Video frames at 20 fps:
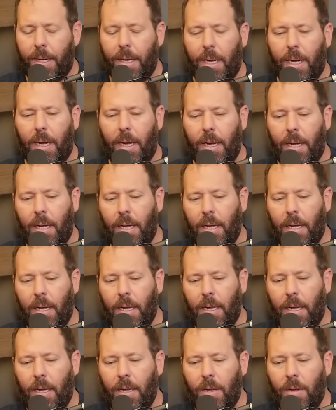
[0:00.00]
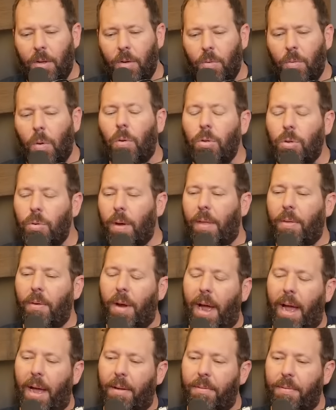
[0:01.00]
uh, what would you rather
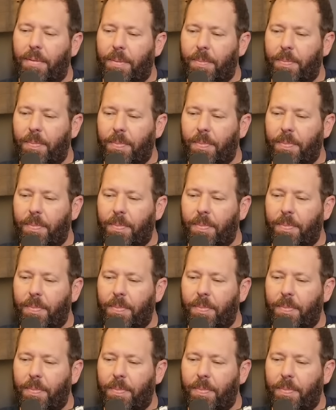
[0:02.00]
have?